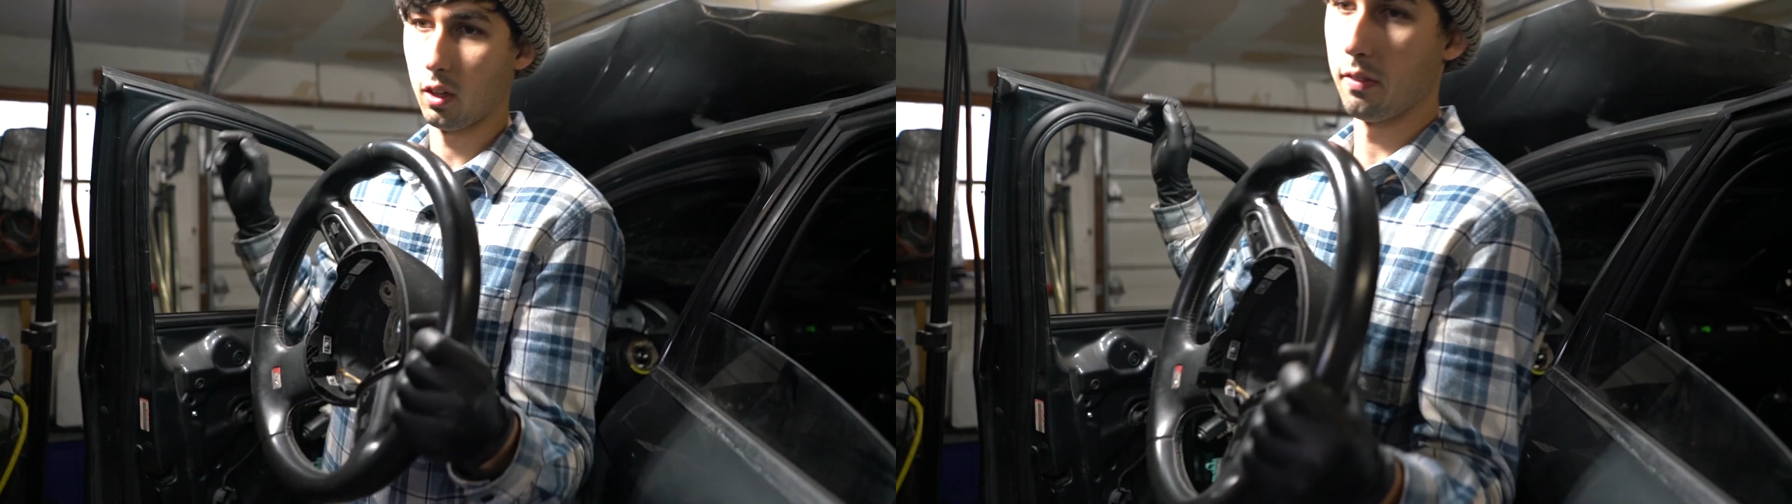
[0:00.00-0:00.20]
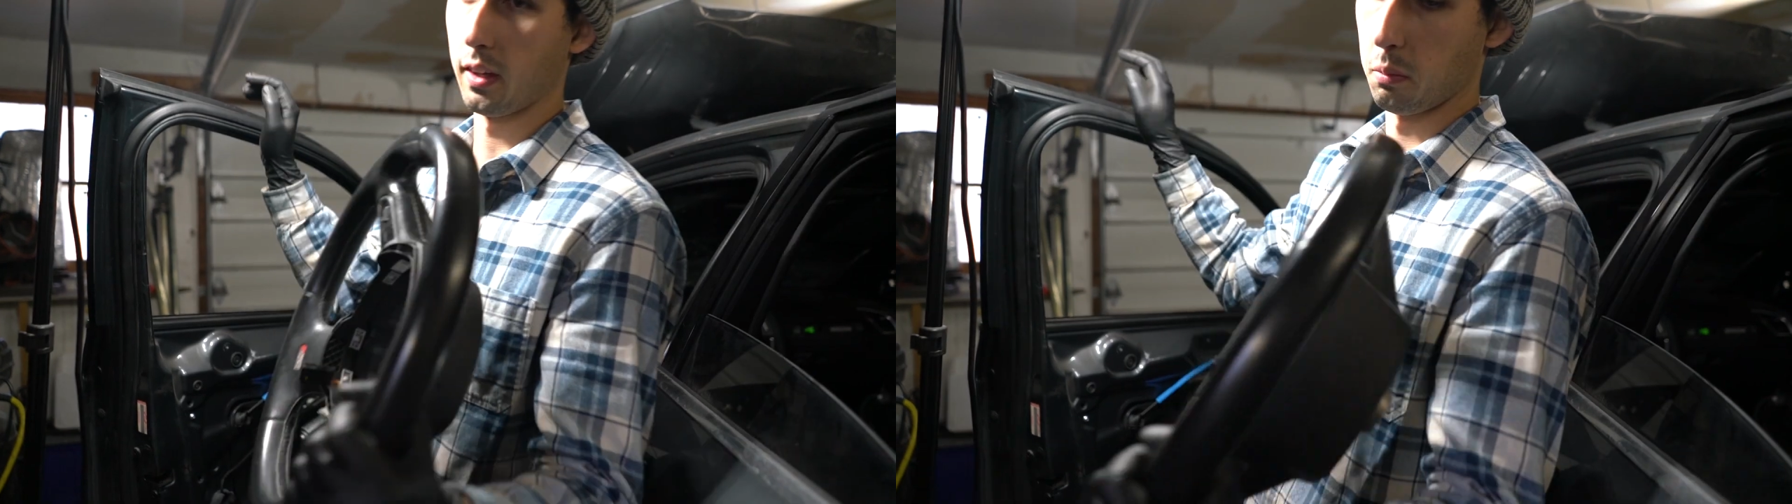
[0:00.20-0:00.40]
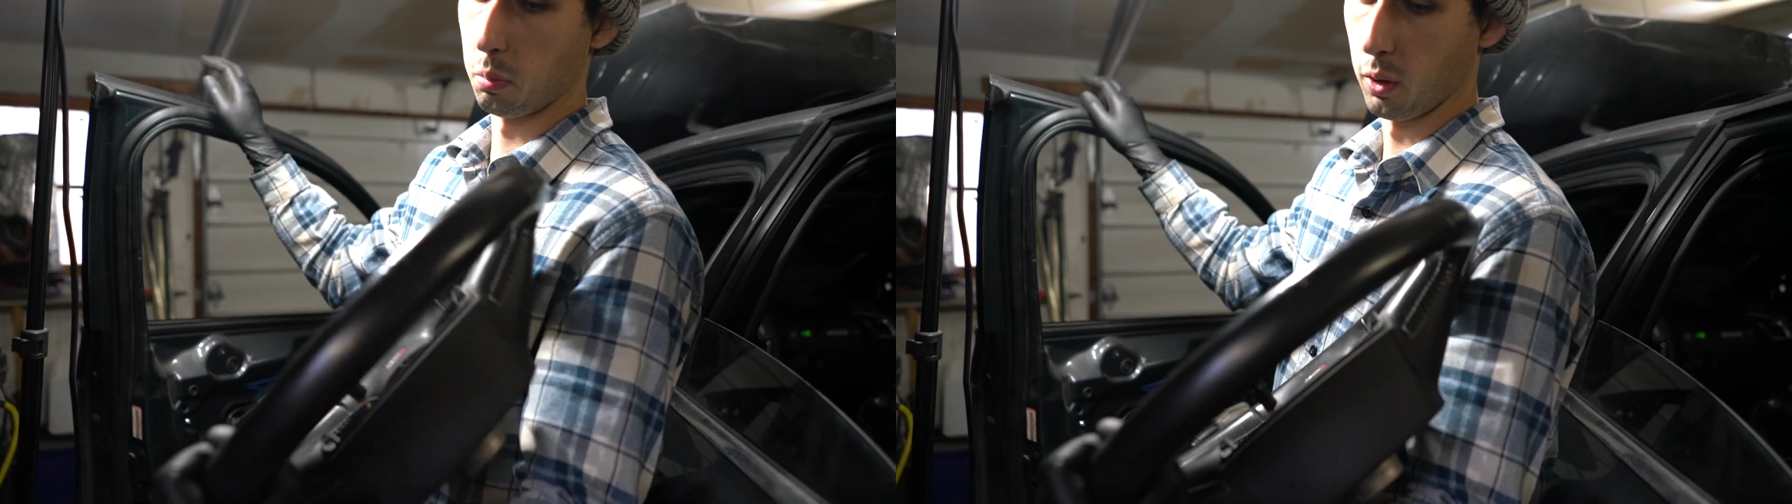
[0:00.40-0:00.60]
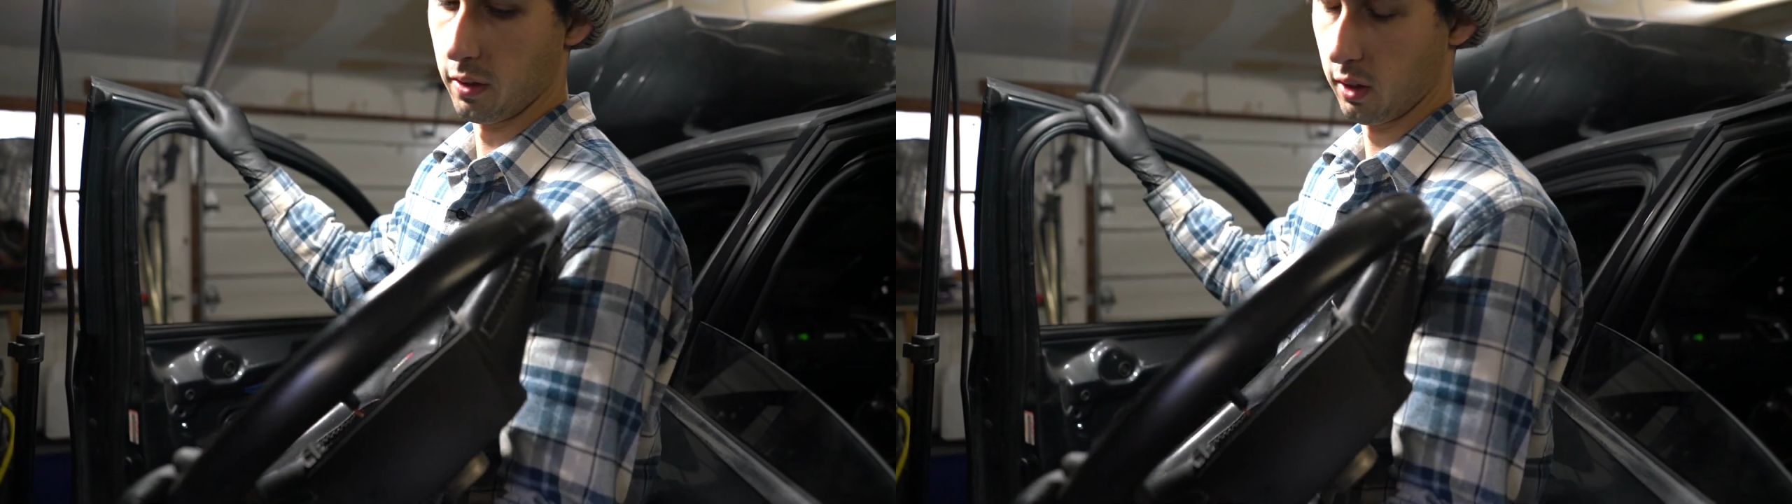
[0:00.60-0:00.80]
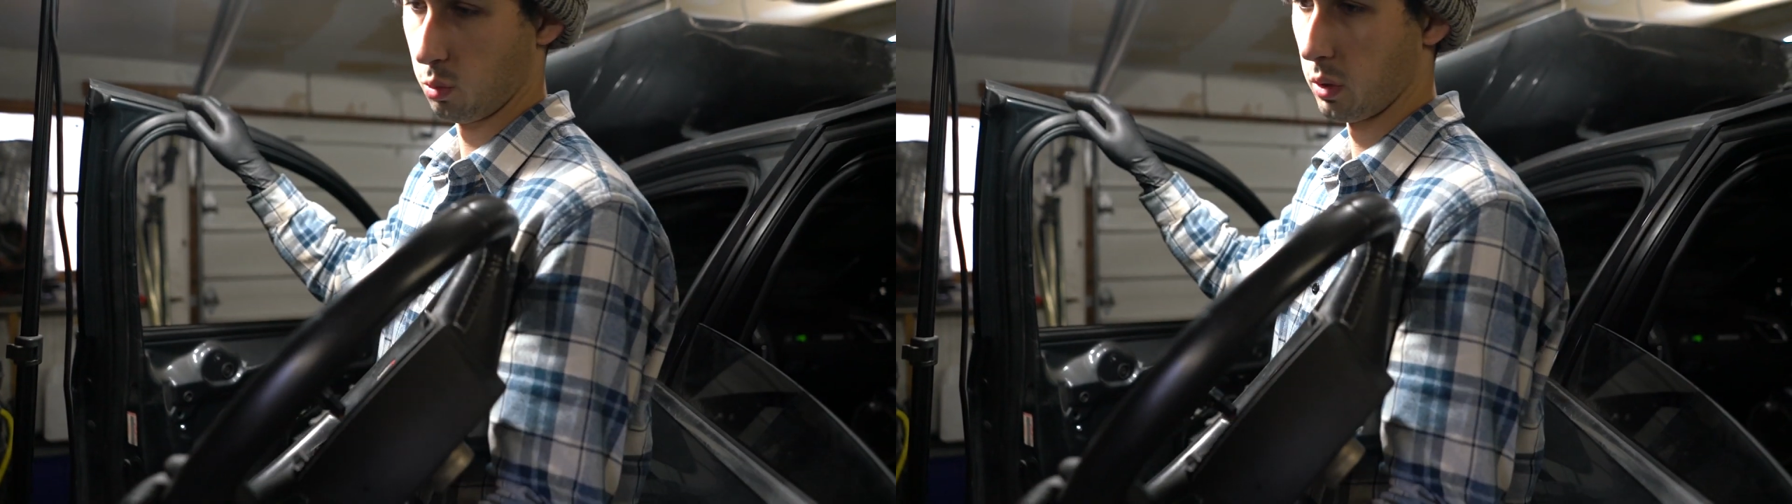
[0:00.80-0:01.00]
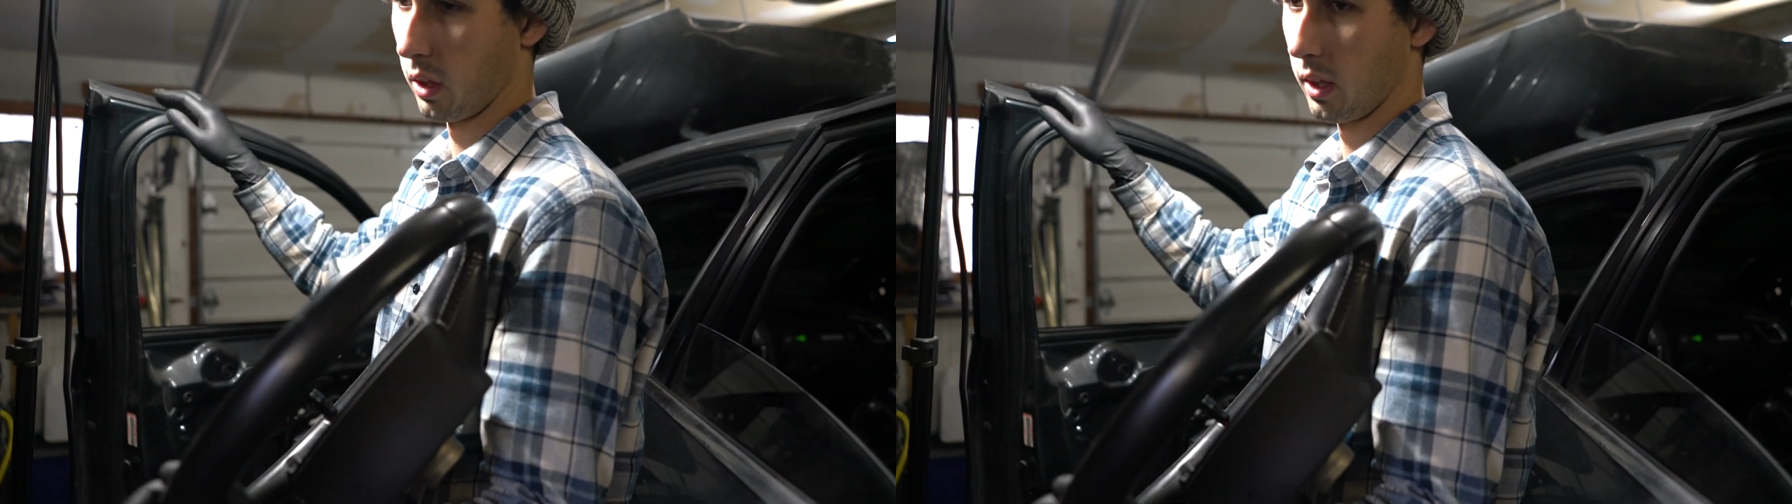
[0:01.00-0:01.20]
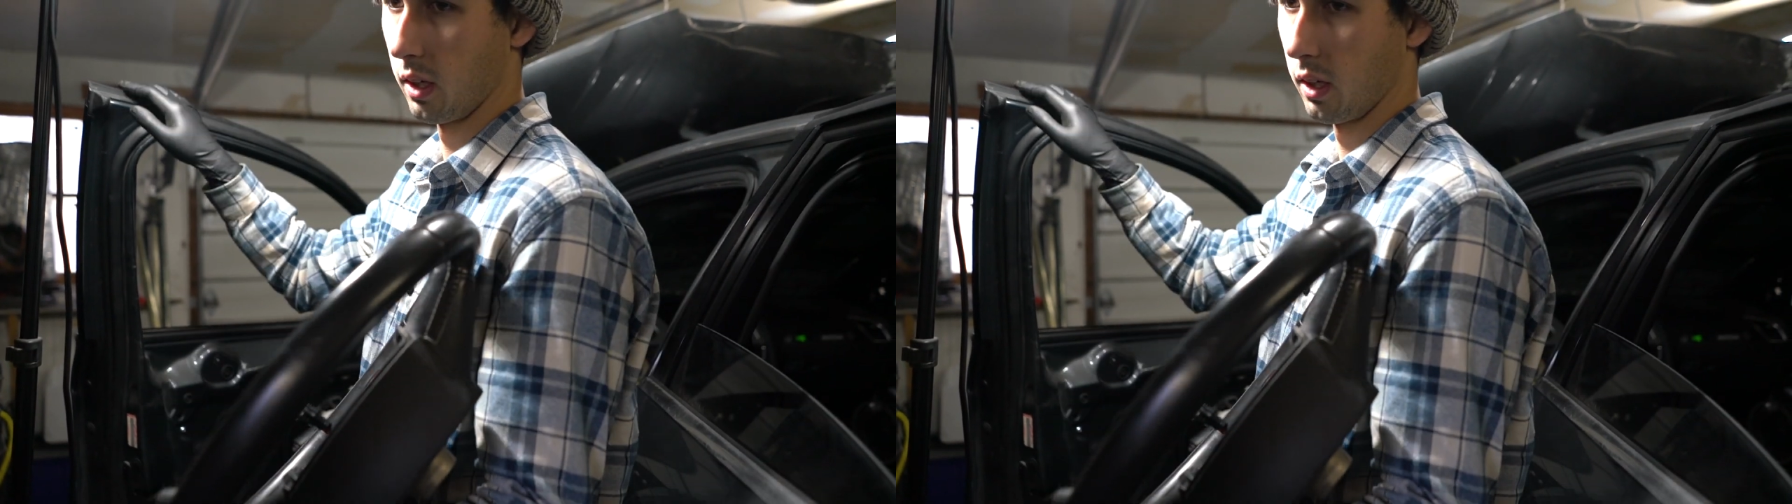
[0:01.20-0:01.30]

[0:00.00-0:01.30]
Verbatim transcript: and then put this wheel